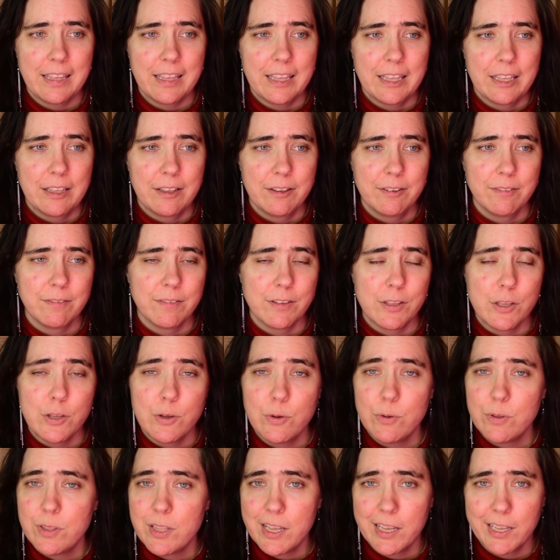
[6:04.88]
If
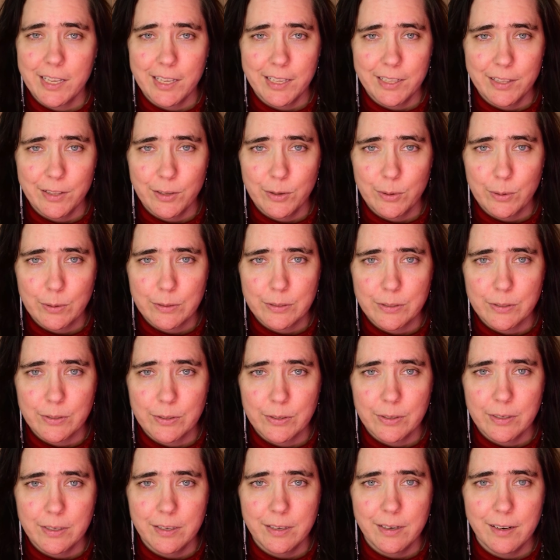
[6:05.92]
you think it looks
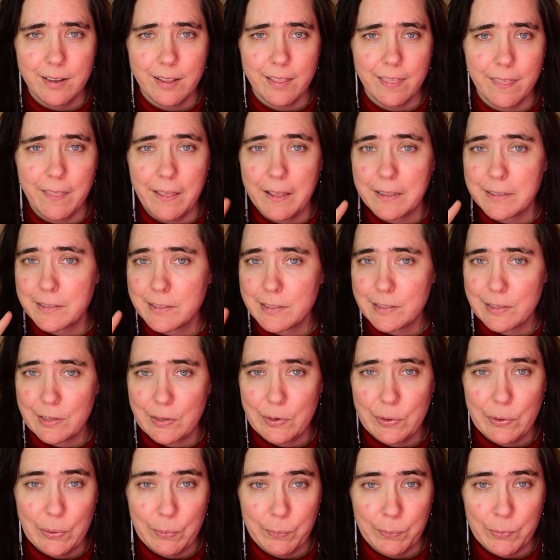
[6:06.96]
good, that's the
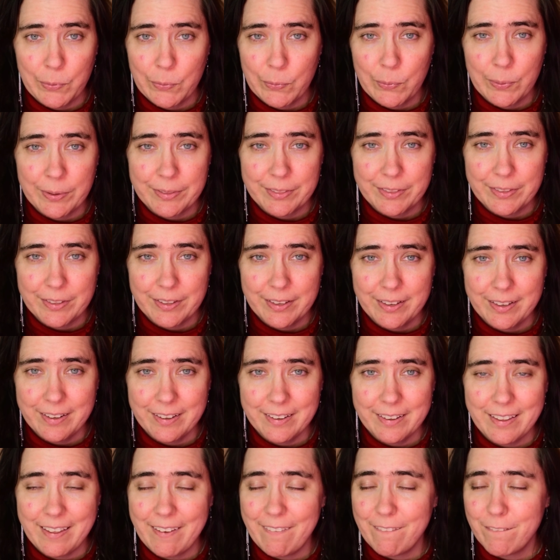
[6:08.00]
number one
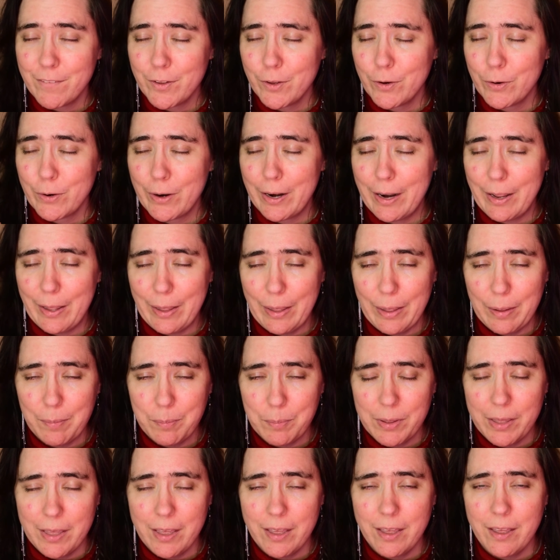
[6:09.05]
thing. If you're
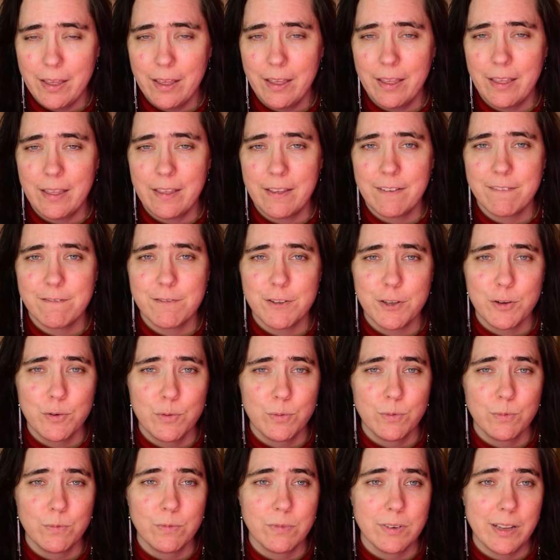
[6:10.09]
happy, if
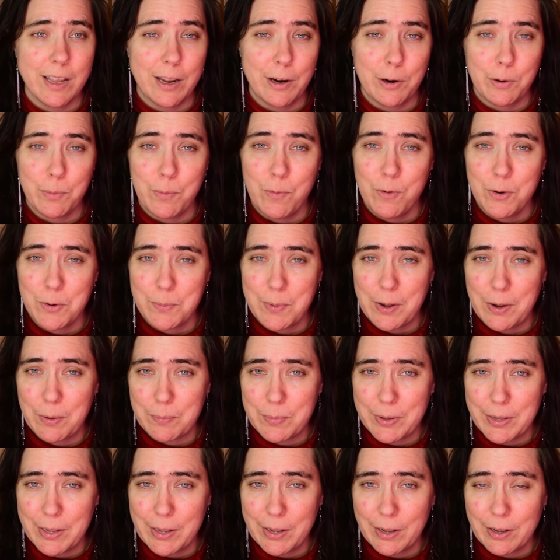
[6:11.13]
you care more about
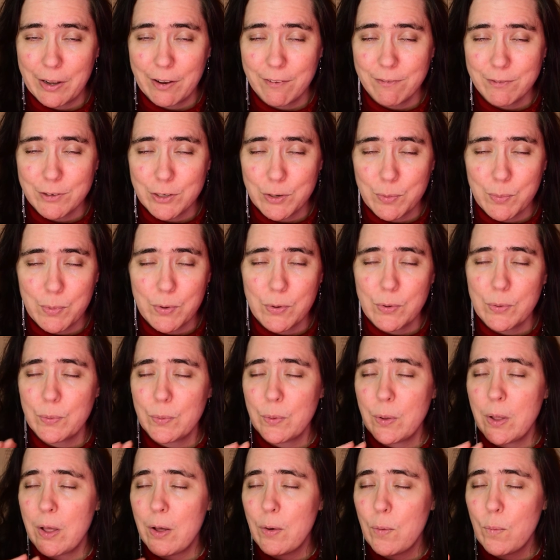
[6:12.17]
being comfortable,
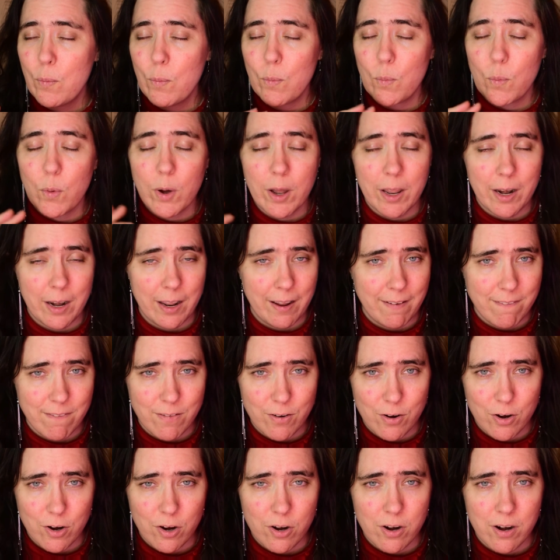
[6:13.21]

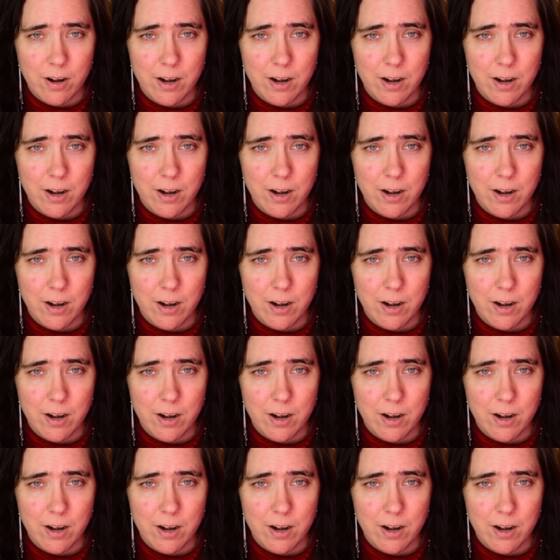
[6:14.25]
whatever,